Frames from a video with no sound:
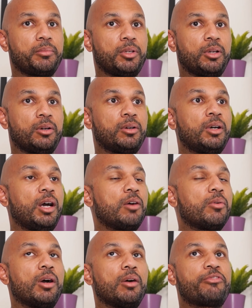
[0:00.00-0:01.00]
You know,
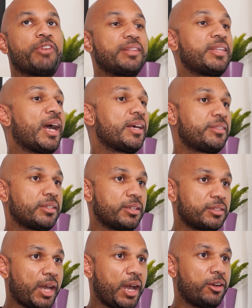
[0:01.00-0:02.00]
a fantastic
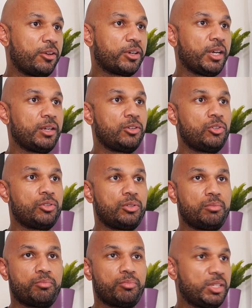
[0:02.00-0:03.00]
designer can
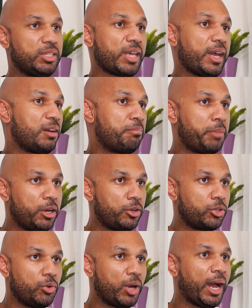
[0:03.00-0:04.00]
design a better
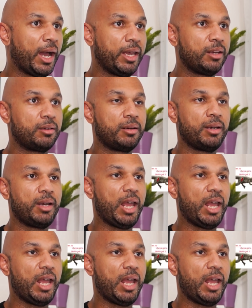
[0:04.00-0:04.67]
UI in